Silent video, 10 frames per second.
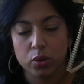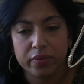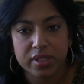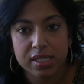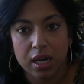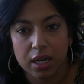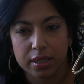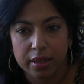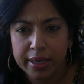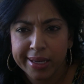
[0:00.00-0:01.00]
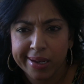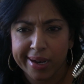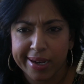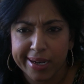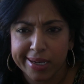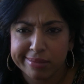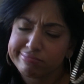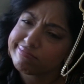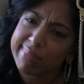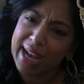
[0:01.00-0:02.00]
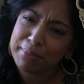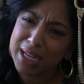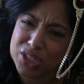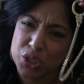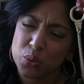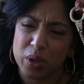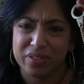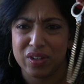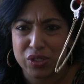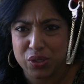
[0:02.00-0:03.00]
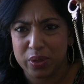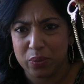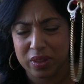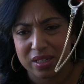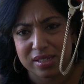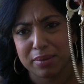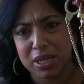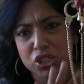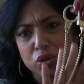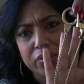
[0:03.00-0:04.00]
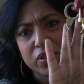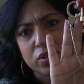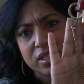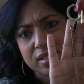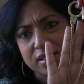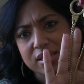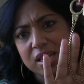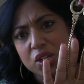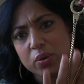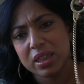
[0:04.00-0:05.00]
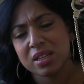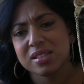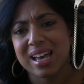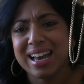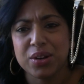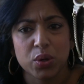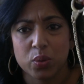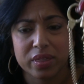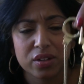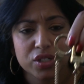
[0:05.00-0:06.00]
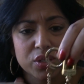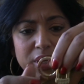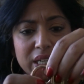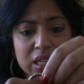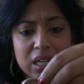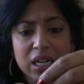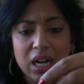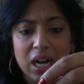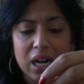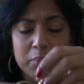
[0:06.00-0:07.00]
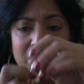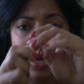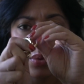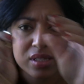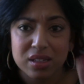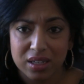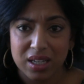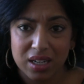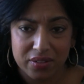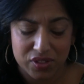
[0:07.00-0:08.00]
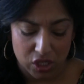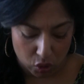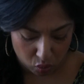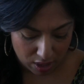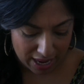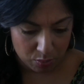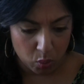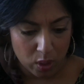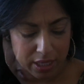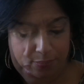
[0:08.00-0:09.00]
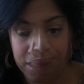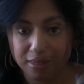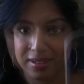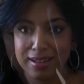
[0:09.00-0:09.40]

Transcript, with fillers: Louis Vuitton uh, I'm not sure what they're doing with this. I'm not sure if they're discontinuing this. I don't know what they're doing. Um, I was lucky enough to grab one.